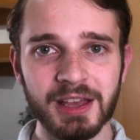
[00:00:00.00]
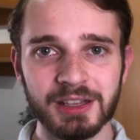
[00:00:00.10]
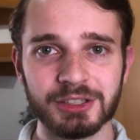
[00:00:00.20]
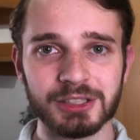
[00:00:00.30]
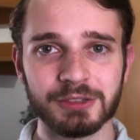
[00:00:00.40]

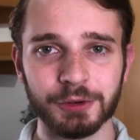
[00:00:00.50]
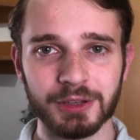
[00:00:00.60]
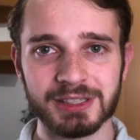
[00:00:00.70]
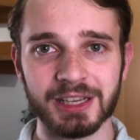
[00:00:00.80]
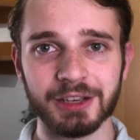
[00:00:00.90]
just for
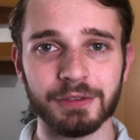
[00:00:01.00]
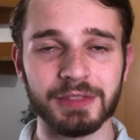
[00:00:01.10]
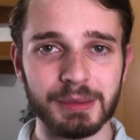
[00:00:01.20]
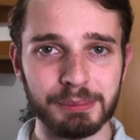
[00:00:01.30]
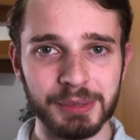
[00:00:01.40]
the sake of
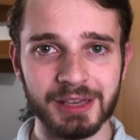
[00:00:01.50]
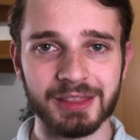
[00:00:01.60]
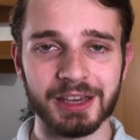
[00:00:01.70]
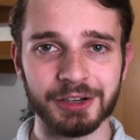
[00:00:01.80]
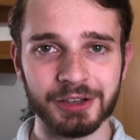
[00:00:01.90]
them being
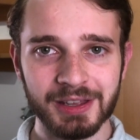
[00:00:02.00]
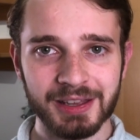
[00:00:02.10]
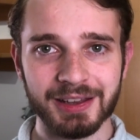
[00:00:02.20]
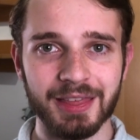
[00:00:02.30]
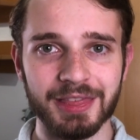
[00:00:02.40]
there,
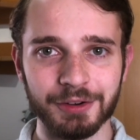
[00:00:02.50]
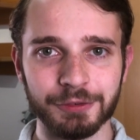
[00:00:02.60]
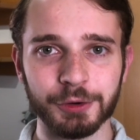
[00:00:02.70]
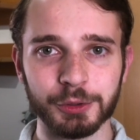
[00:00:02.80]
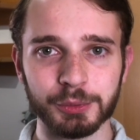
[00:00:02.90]
and
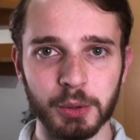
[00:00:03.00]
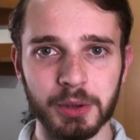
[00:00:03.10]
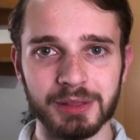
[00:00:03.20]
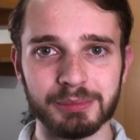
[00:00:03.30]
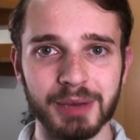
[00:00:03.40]
therefore
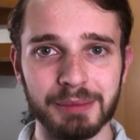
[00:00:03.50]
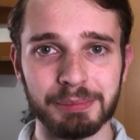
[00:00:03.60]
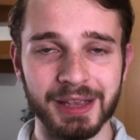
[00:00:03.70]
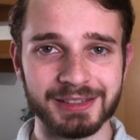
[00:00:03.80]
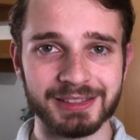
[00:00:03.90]
ruin my
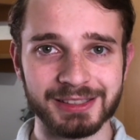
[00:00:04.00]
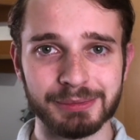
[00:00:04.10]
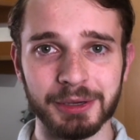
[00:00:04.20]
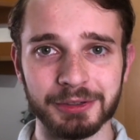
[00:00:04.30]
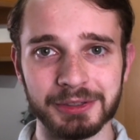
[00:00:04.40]
past
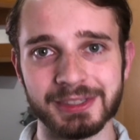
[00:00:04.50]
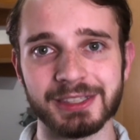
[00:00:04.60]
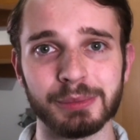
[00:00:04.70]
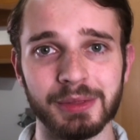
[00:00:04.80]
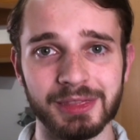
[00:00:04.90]

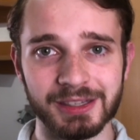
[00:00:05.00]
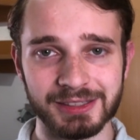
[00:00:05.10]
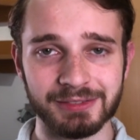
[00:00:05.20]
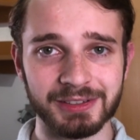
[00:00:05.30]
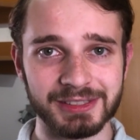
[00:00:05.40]
experiences with this
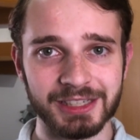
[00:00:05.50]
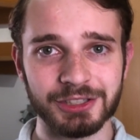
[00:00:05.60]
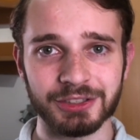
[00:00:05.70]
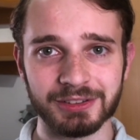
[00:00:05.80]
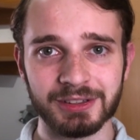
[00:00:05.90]

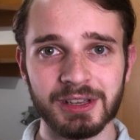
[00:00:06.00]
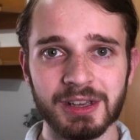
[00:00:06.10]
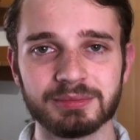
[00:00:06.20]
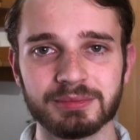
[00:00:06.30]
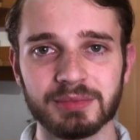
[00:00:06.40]
civilization.
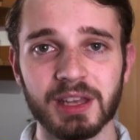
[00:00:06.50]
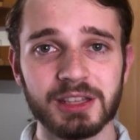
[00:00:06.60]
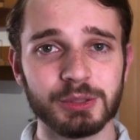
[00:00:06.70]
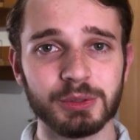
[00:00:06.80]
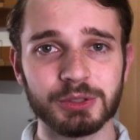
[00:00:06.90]

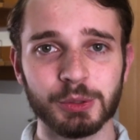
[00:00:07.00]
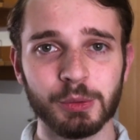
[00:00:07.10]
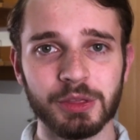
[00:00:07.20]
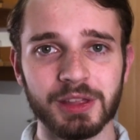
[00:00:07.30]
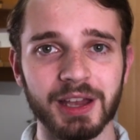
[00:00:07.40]
So in
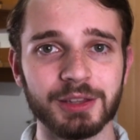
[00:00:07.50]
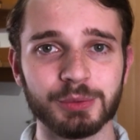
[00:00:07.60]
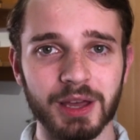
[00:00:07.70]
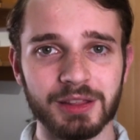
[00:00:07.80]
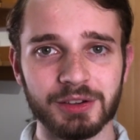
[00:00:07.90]
truth, I'd
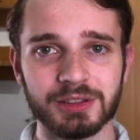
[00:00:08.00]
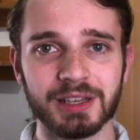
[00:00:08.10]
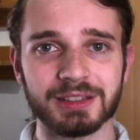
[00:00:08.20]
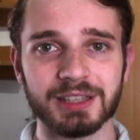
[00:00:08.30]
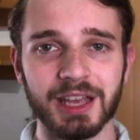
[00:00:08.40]
rather
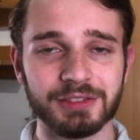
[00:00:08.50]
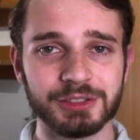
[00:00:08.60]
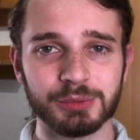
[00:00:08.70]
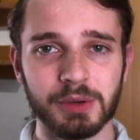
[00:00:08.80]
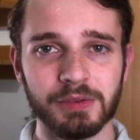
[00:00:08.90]
that
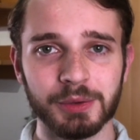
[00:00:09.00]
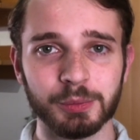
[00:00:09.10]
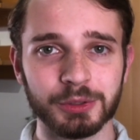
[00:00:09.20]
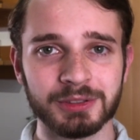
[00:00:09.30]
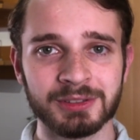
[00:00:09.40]
Heaven's River
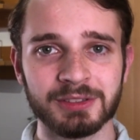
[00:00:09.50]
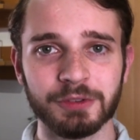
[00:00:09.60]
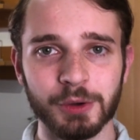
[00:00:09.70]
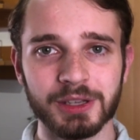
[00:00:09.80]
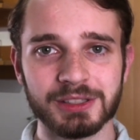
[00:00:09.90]
wouldn't
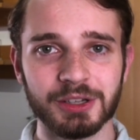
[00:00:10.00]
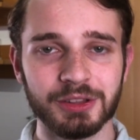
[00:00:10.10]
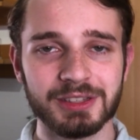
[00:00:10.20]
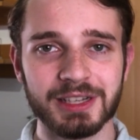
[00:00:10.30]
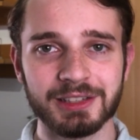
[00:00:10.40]
focus on
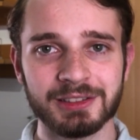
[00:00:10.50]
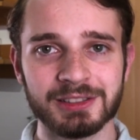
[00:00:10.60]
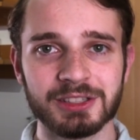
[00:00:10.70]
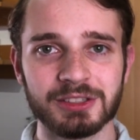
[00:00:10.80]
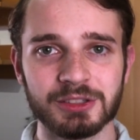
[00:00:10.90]
the
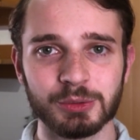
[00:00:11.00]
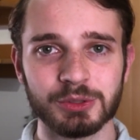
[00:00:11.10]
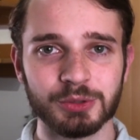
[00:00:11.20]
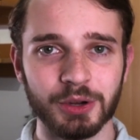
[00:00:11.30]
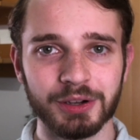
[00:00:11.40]
Delvans too
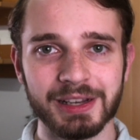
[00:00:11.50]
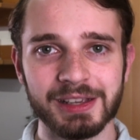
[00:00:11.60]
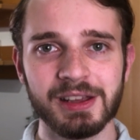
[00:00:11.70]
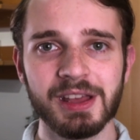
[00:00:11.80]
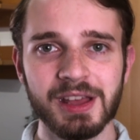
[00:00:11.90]

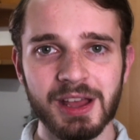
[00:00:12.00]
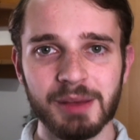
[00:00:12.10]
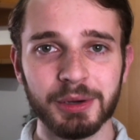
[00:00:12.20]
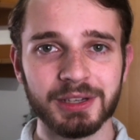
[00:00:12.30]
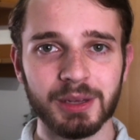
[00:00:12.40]
strongly,
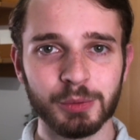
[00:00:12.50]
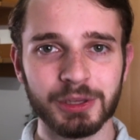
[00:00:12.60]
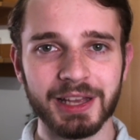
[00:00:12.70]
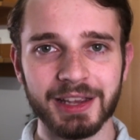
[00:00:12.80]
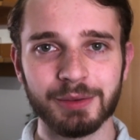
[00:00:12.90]
but I would
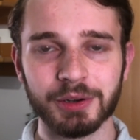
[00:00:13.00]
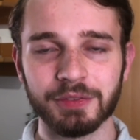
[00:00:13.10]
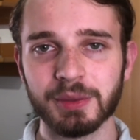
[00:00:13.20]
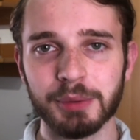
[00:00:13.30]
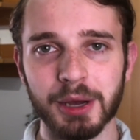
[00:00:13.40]
like one
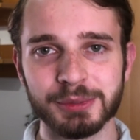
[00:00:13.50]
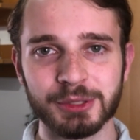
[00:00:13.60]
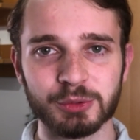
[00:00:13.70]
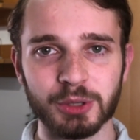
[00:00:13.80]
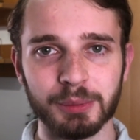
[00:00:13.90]
of the Bobs
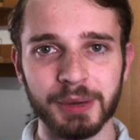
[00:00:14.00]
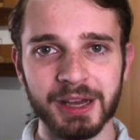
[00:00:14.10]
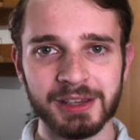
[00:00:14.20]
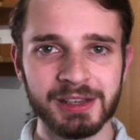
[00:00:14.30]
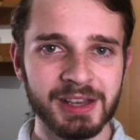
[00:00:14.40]
to drop
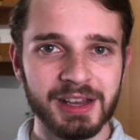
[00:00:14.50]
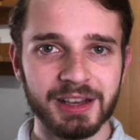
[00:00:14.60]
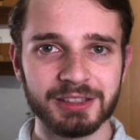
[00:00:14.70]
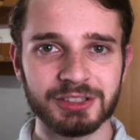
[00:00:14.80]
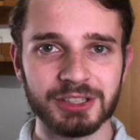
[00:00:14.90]
by
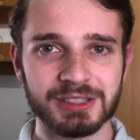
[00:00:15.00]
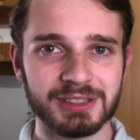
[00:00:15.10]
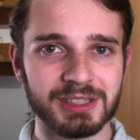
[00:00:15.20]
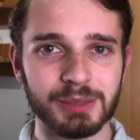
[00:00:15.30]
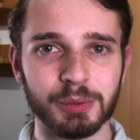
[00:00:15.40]
and
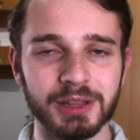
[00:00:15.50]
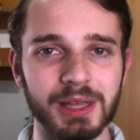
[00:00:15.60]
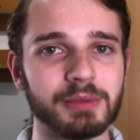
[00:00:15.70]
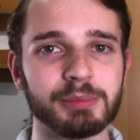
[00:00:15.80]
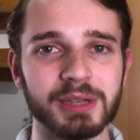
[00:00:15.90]
just see what
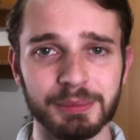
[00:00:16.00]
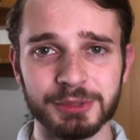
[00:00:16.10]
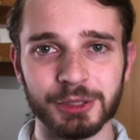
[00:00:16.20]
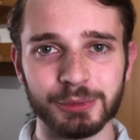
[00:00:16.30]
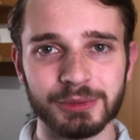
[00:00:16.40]
they've been up
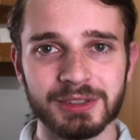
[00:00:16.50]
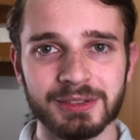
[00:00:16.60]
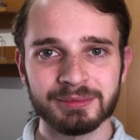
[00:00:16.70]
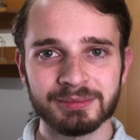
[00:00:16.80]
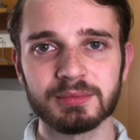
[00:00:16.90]
to.
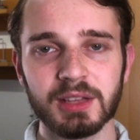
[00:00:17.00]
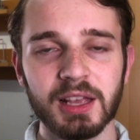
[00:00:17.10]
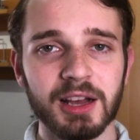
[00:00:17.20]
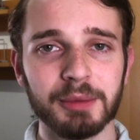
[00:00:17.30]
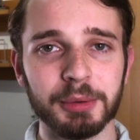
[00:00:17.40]

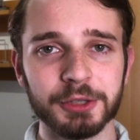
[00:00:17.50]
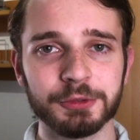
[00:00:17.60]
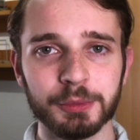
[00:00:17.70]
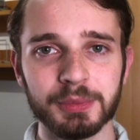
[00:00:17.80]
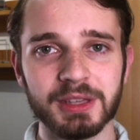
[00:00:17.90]
Apart
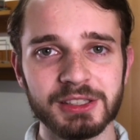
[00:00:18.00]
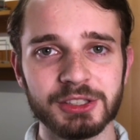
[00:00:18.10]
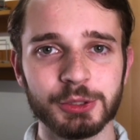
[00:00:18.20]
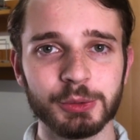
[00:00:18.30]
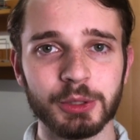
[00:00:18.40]
from
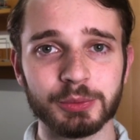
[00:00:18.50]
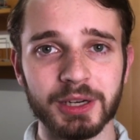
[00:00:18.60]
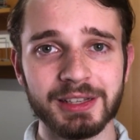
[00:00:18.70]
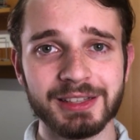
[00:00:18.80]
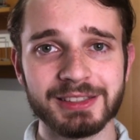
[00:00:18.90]
these two
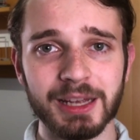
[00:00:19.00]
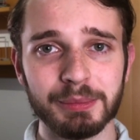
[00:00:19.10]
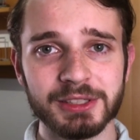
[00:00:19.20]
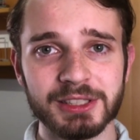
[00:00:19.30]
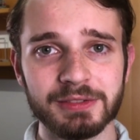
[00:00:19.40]
already
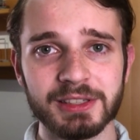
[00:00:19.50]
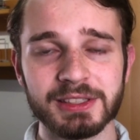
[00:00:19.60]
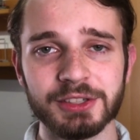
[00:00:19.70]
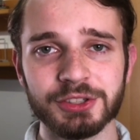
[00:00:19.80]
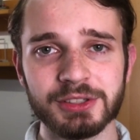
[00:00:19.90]
established
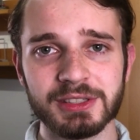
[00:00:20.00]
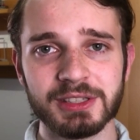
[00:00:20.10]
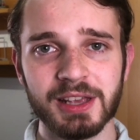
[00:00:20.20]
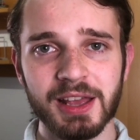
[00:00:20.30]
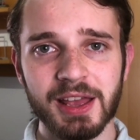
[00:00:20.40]

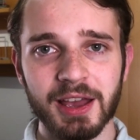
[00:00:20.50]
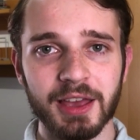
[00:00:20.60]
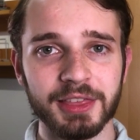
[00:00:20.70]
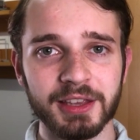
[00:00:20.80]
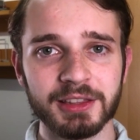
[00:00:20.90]
civilizations, I
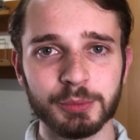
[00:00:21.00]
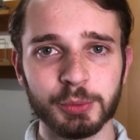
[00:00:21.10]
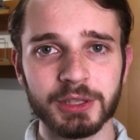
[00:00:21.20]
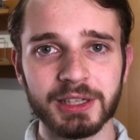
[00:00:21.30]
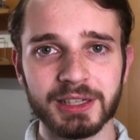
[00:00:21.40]
think that
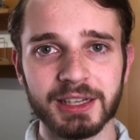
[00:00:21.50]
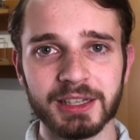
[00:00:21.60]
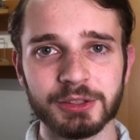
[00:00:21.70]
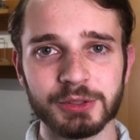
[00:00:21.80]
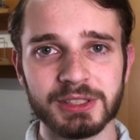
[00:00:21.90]
we're gonna
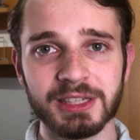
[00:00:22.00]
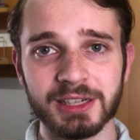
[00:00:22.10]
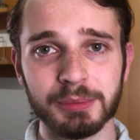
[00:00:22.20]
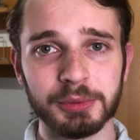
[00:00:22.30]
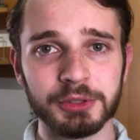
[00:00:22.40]
get to see a
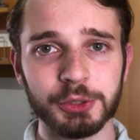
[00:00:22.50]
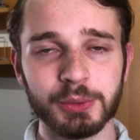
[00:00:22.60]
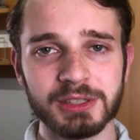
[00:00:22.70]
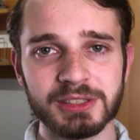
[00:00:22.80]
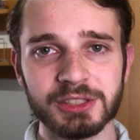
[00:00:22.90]
couple new
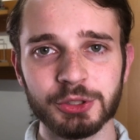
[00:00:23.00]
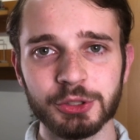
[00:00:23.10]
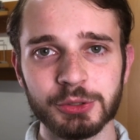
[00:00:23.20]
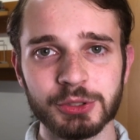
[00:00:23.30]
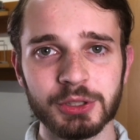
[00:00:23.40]
ones
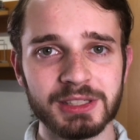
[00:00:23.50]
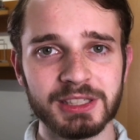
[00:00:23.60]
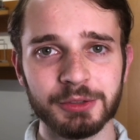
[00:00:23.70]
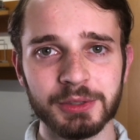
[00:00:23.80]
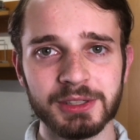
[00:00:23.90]
introduced to the
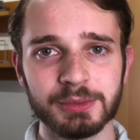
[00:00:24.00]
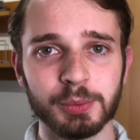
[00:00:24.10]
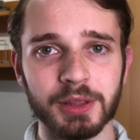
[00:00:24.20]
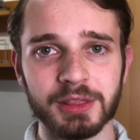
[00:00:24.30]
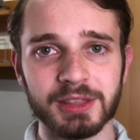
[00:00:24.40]
series
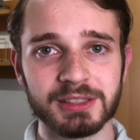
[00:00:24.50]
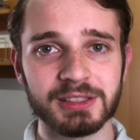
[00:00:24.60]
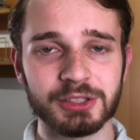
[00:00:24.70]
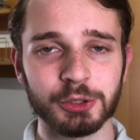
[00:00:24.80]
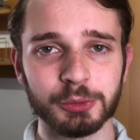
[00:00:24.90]
with this
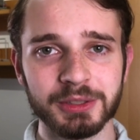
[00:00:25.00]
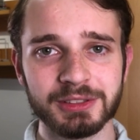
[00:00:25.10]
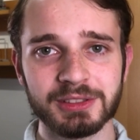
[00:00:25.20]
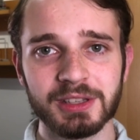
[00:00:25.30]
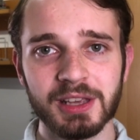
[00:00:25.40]

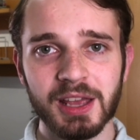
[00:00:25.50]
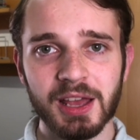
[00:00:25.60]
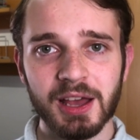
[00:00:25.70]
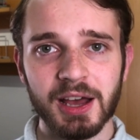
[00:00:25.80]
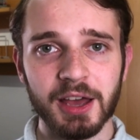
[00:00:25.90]
installment.
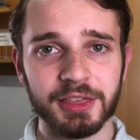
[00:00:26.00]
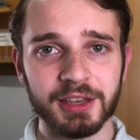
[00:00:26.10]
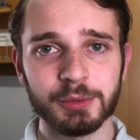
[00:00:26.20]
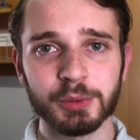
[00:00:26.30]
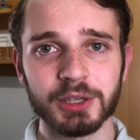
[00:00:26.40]
I
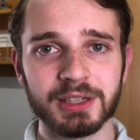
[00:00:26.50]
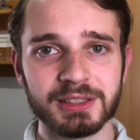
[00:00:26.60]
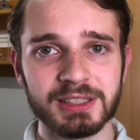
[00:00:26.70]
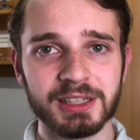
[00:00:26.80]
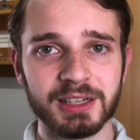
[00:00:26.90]
think we're gonna
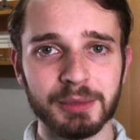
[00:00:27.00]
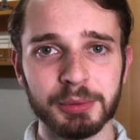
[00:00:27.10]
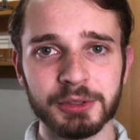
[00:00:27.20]
see a couple